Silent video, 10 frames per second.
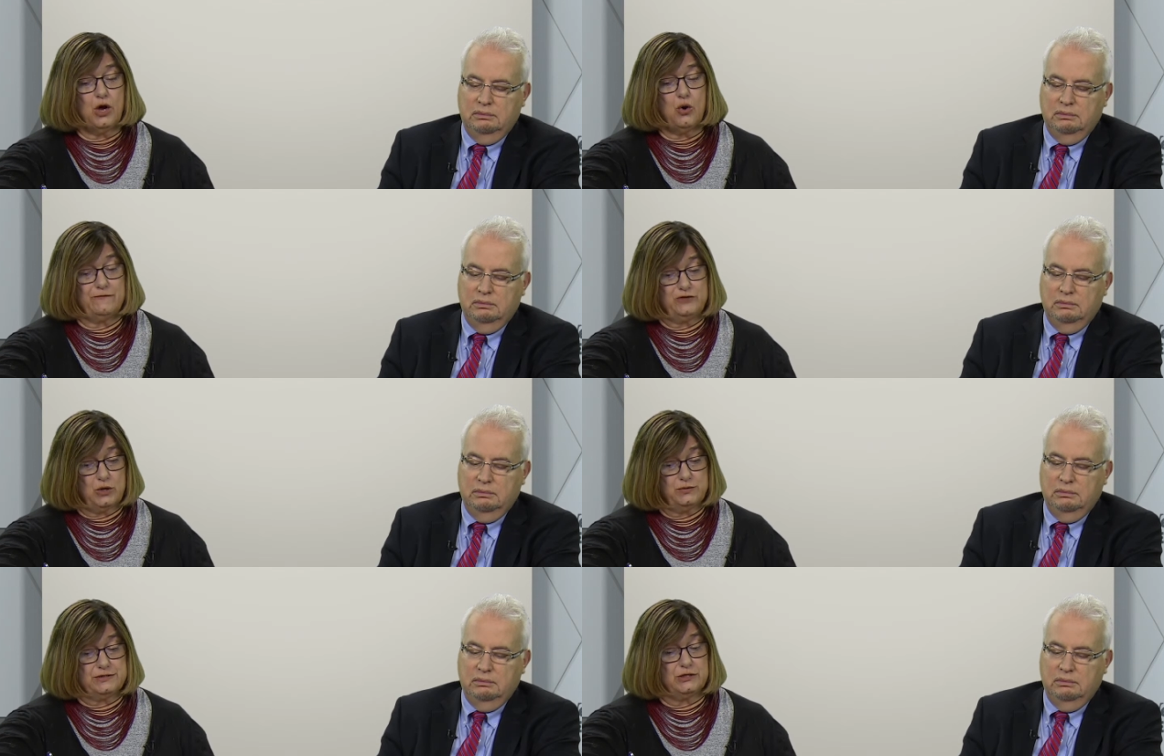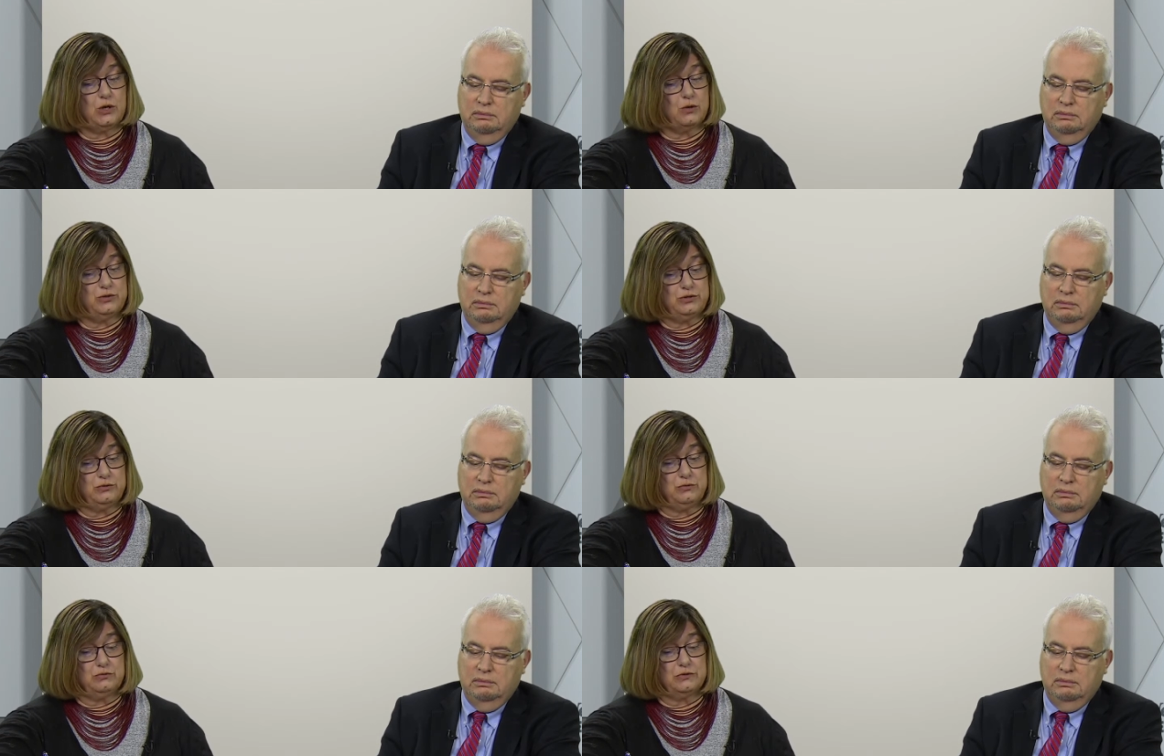Speaker 1: have chosen to go
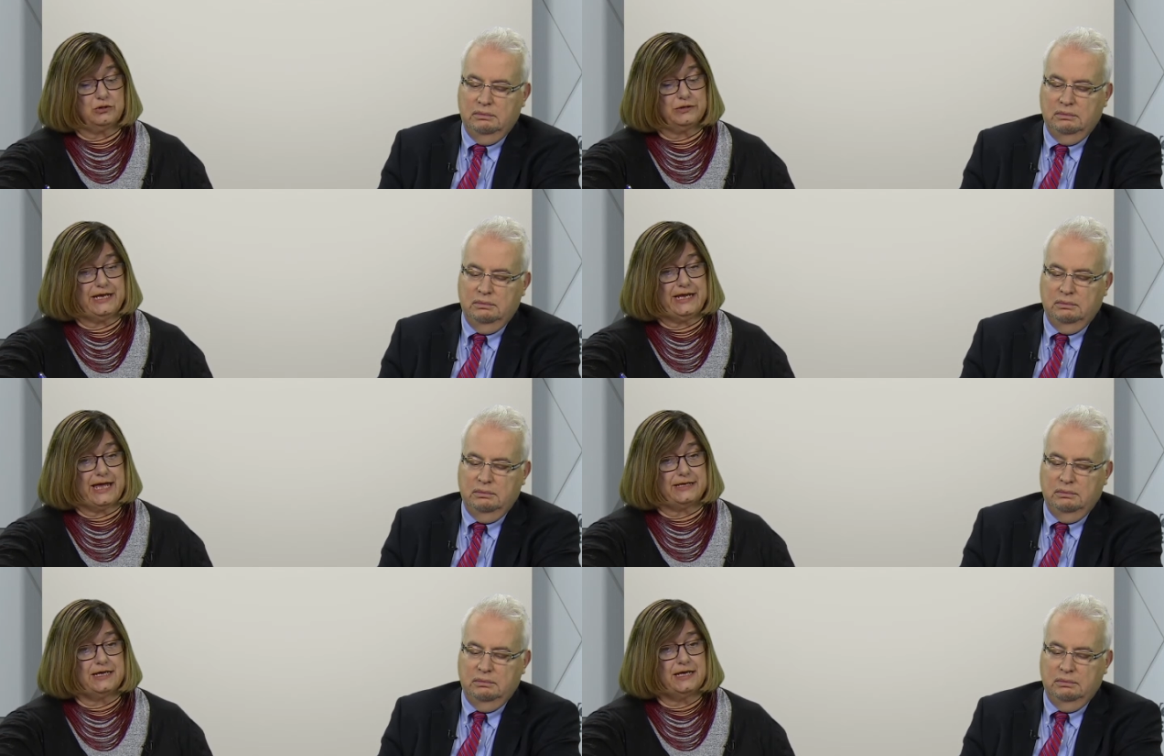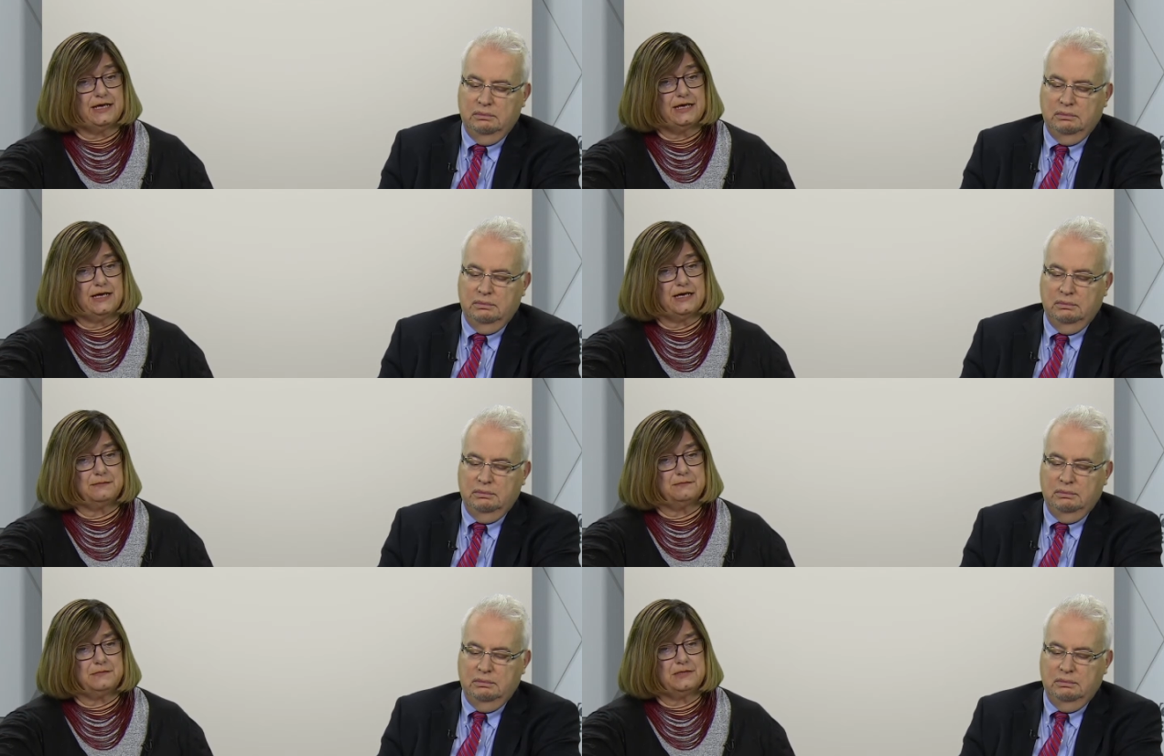to looking at
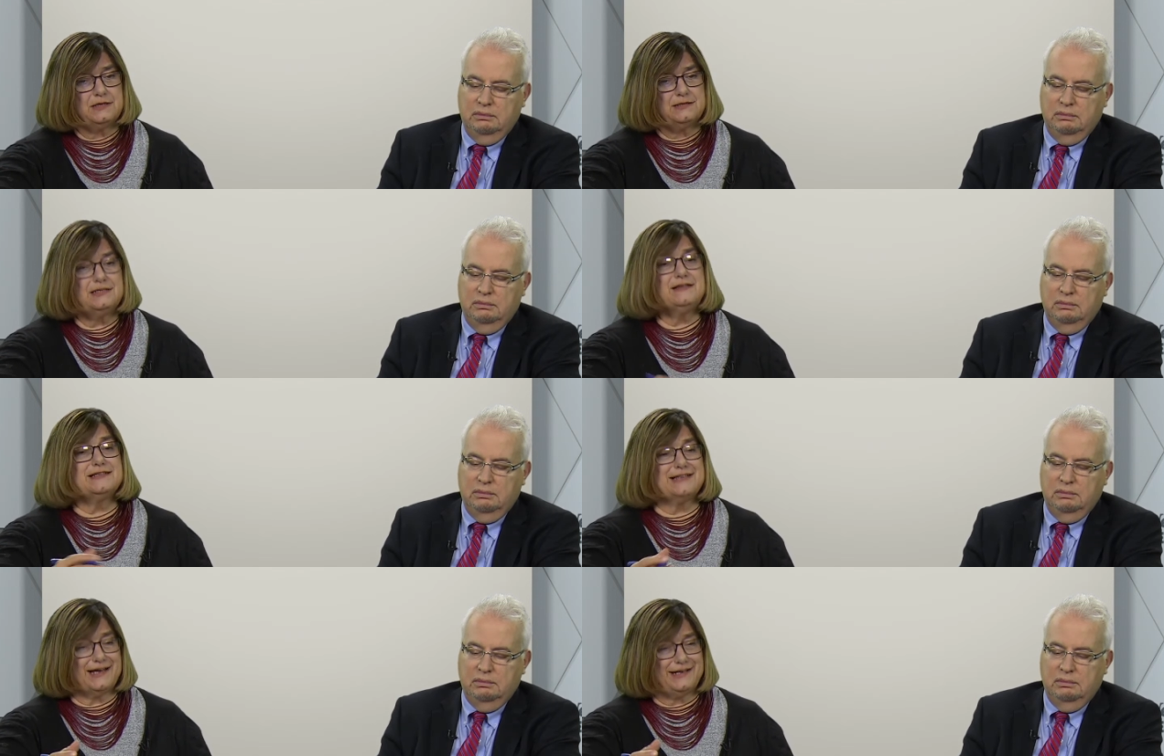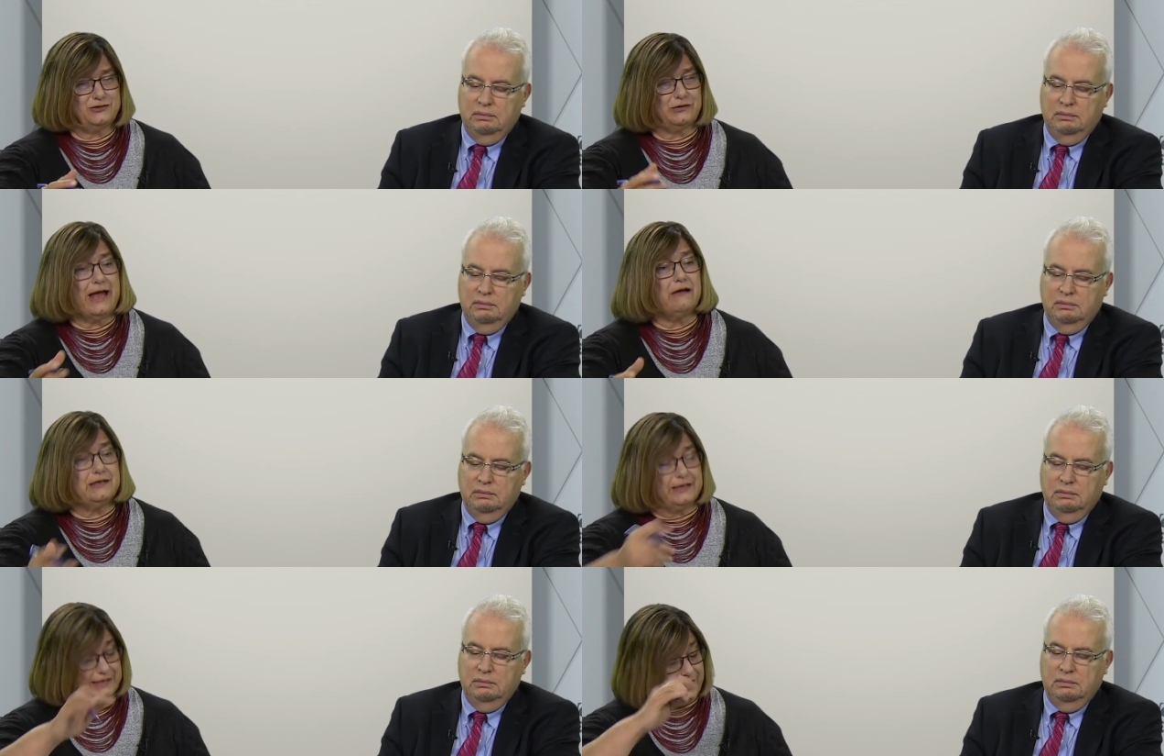um, synthesized or
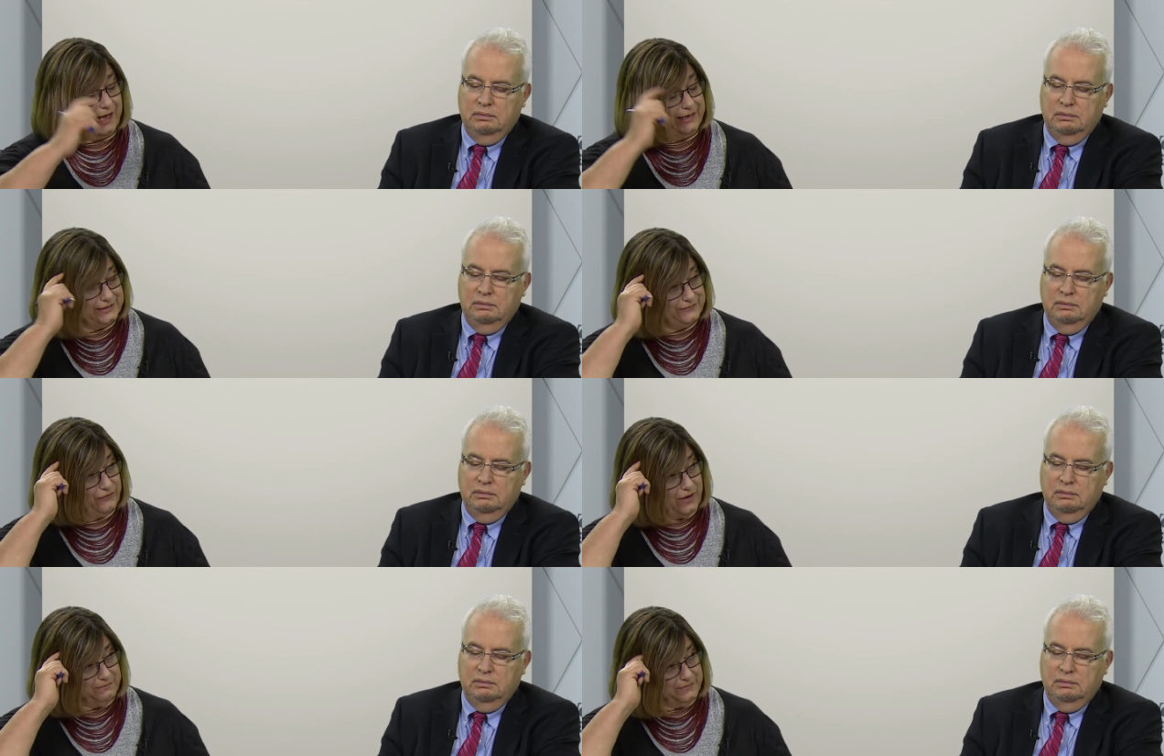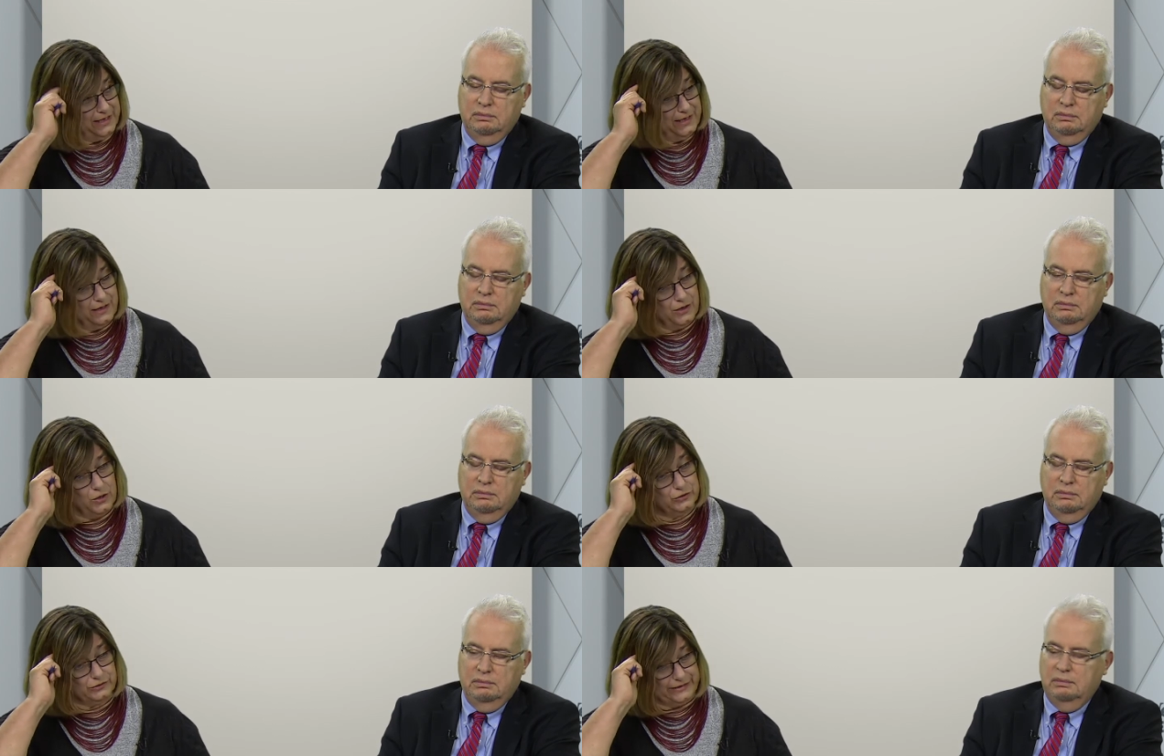calculated heights from
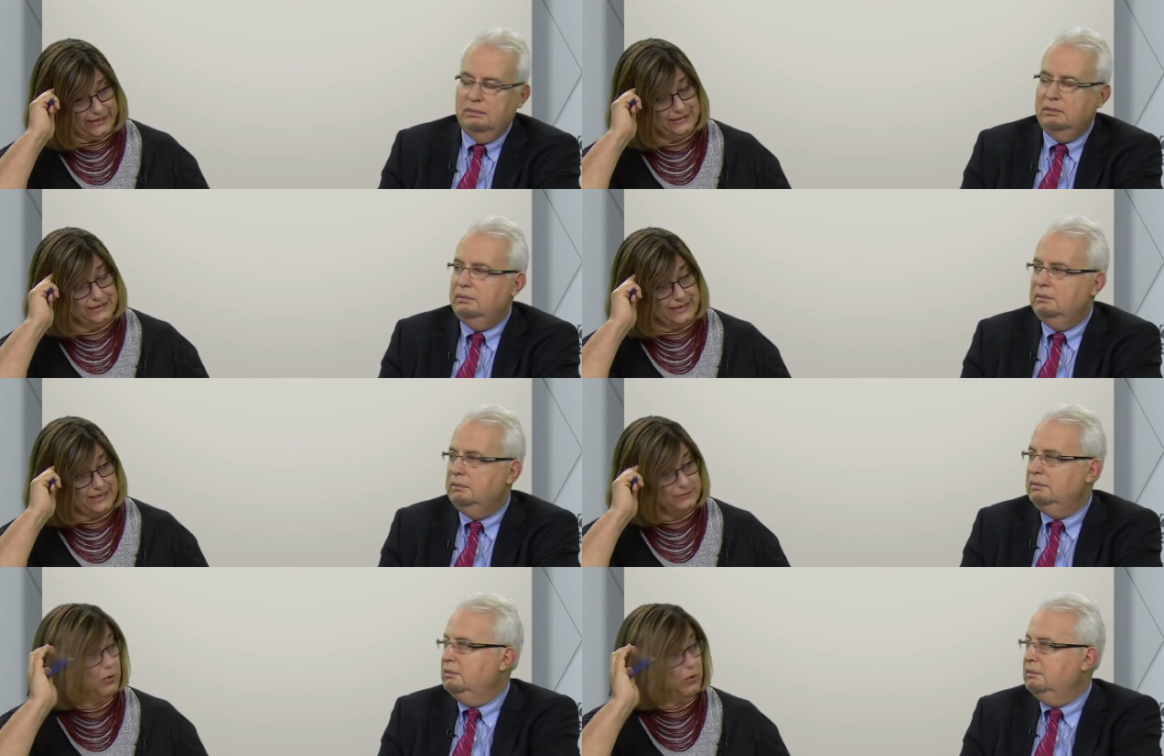ulnar lengths, and that's mm.